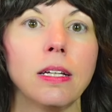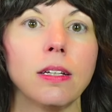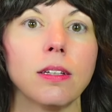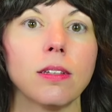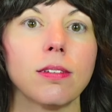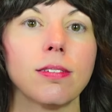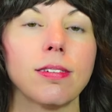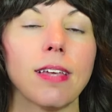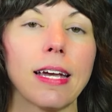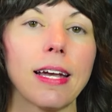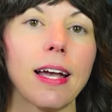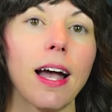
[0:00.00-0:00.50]

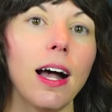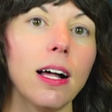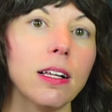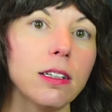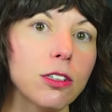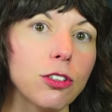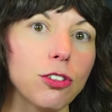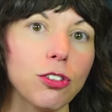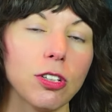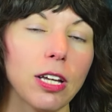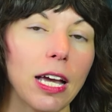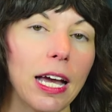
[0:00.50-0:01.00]

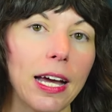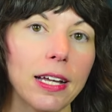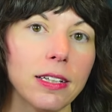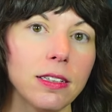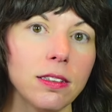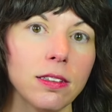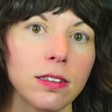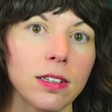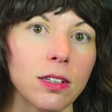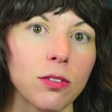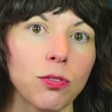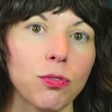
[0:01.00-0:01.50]
psychology
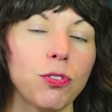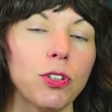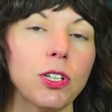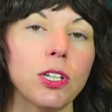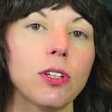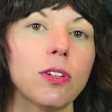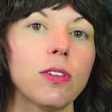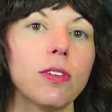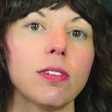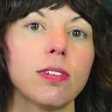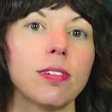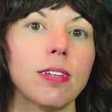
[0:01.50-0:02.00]
hadn't yet
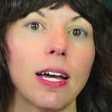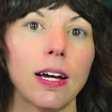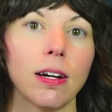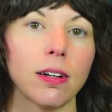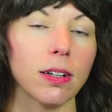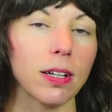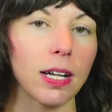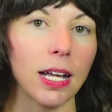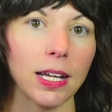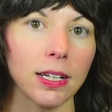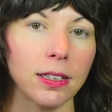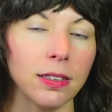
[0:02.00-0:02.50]
figured this
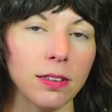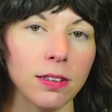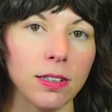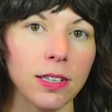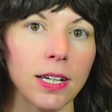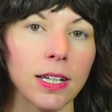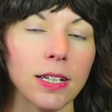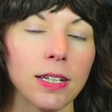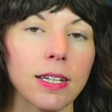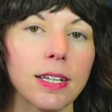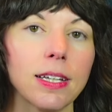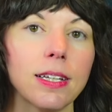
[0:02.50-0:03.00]
out. It hadn't
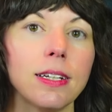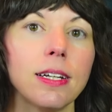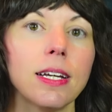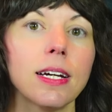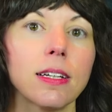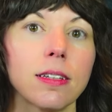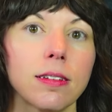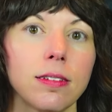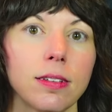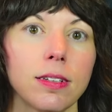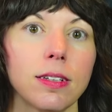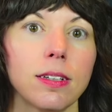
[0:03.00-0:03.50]
yet
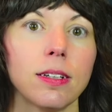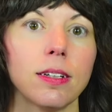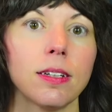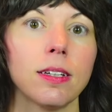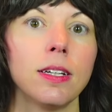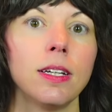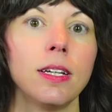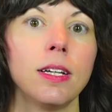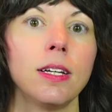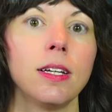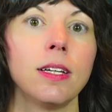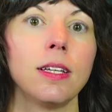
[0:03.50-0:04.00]
connected
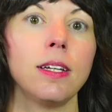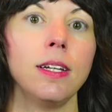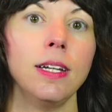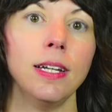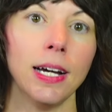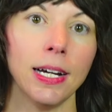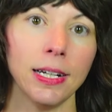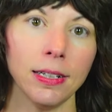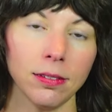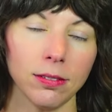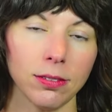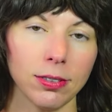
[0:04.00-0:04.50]

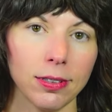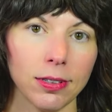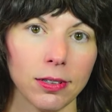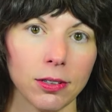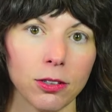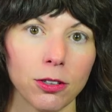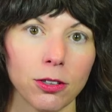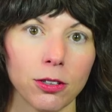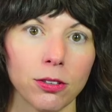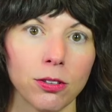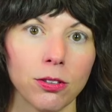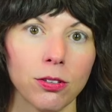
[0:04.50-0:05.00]
night
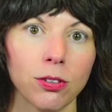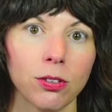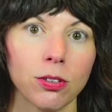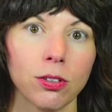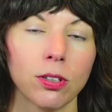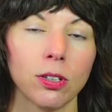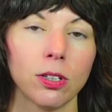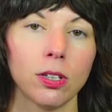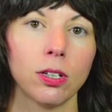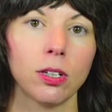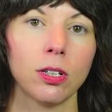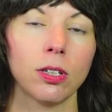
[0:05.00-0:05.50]
terrors
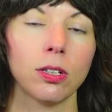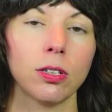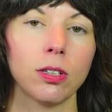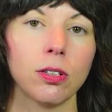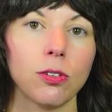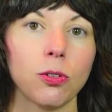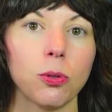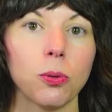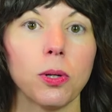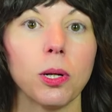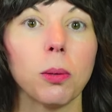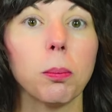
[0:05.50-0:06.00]

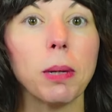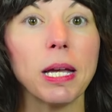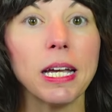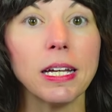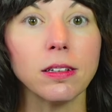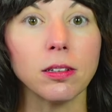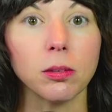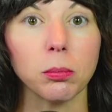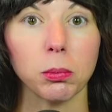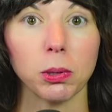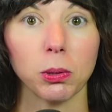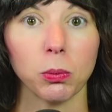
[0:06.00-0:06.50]
to an
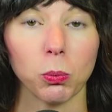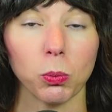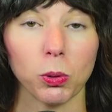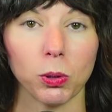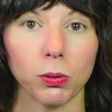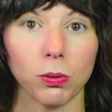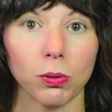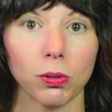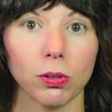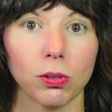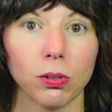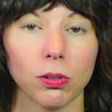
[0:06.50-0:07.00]
abandonment
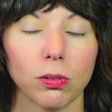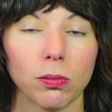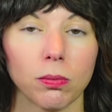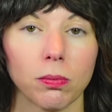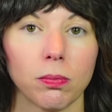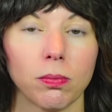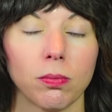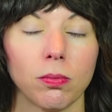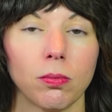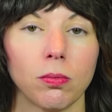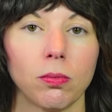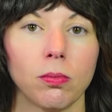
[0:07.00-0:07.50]
wound.
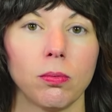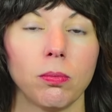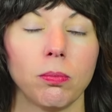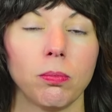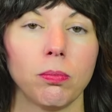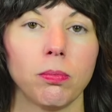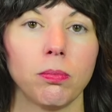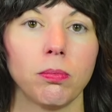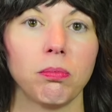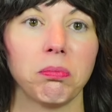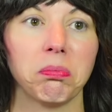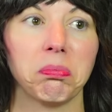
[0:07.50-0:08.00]

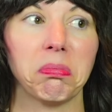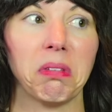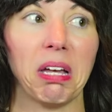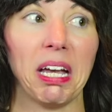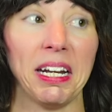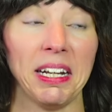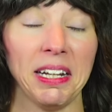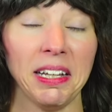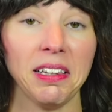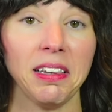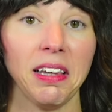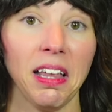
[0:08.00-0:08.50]

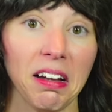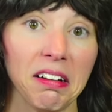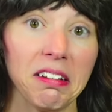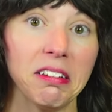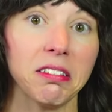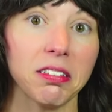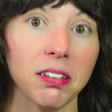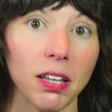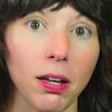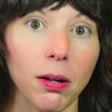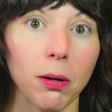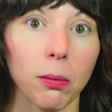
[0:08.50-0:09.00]
And it
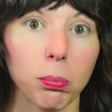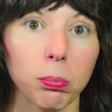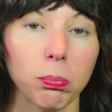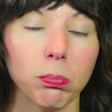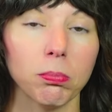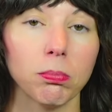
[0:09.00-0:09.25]
lines up.